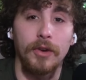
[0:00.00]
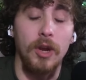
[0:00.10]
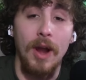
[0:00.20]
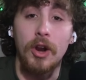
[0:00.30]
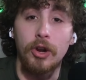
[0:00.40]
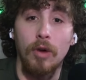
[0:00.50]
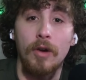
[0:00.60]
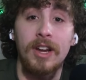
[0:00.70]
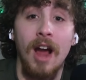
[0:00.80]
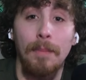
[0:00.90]
for you. I know you're
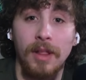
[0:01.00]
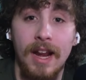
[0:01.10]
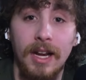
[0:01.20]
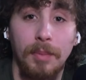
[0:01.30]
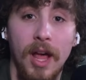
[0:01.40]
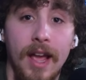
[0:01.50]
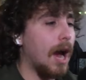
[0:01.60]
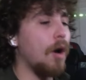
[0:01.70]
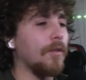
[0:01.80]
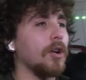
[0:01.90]
already not planning to play it.
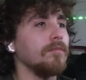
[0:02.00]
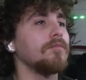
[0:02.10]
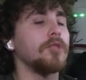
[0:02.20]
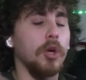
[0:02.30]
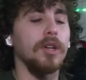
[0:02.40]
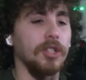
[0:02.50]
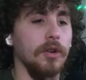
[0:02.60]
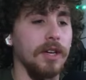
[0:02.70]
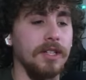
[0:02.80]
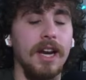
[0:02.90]
However, to a
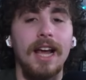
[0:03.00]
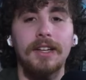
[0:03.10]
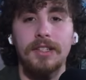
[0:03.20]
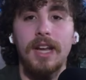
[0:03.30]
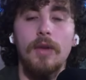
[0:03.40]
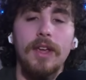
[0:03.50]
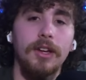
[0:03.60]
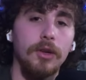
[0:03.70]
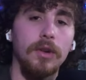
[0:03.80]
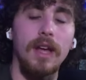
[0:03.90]
certain extent, I can see how they
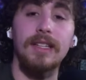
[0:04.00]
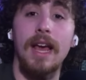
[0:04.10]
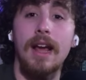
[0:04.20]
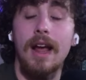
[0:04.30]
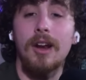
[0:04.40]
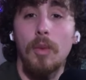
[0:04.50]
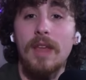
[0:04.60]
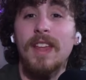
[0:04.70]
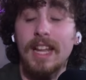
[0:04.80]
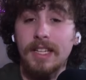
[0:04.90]
could utilize AI in a
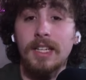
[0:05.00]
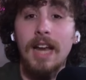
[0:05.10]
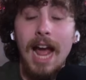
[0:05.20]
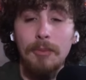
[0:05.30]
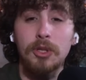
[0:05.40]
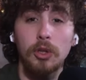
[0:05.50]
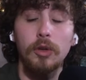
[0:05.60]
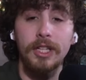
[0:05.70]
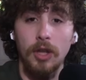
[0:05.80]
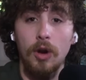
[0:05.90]
way that isn't
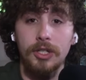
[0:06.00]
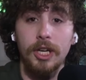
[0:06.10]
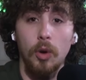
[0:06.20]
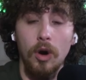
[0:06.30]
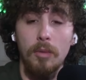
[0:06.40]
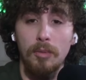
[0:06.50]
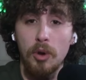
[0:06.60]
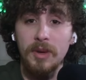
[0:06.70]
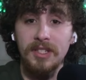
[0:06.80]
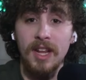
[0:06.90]
absolutely dog shit, horrible,
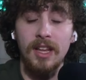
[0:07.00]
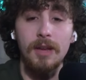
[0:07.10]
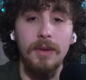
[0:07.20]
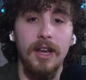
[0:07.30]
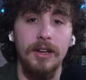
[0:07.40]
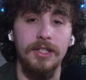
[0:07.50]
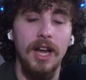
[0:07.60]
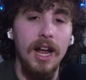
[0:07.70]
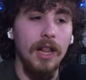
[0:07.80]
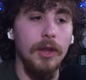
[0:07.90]
poopy, stinky, because
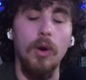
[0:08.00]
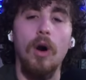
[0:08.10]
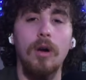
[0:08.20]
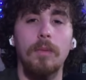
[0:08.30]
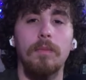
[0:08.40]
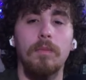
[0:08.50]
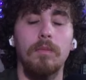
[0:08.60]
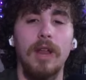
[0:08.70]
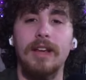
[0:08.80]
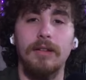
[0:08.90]
there are,
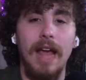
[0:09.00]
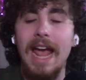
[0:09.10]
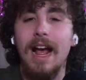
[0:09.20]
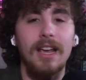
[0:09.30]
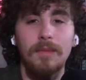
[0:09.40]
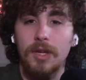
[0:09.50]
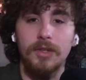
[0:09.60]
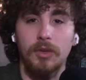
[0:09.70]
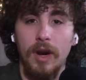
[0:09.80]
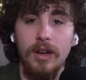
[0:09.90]
like, AI can be
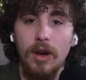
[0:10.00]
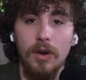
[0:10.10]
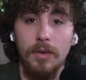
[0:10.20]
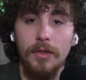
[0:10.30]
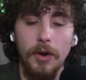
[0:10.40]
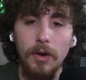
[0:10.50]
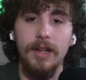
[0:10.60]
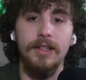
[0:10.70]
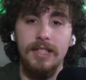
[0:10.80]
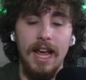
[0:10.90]
used to write code. There
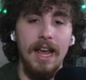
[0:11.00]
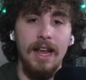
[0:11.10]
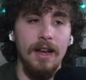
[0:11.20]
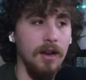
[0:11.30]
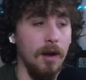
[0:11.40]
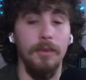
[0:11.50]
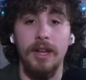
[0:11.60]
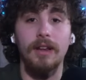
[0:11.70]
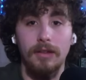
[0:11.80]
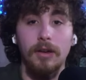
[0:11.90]
is a
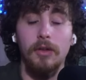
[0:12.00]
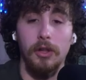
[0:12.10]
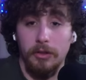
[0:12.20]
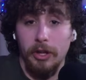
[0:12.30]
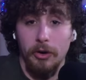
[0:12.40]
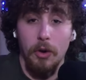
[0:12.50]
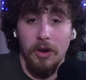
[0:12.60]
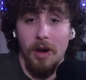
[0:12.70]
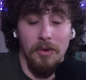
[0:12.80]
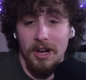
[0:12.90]
company, little known
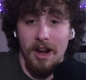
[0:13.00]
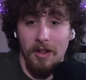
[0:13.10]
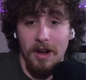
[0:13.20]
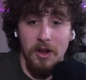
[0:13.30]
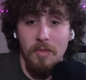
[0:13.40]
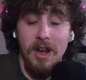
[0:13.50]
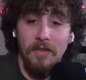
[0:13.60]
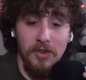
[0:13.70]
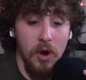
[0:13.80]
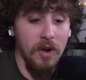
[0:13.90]
company, not a lot of you might
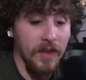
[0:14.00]
have known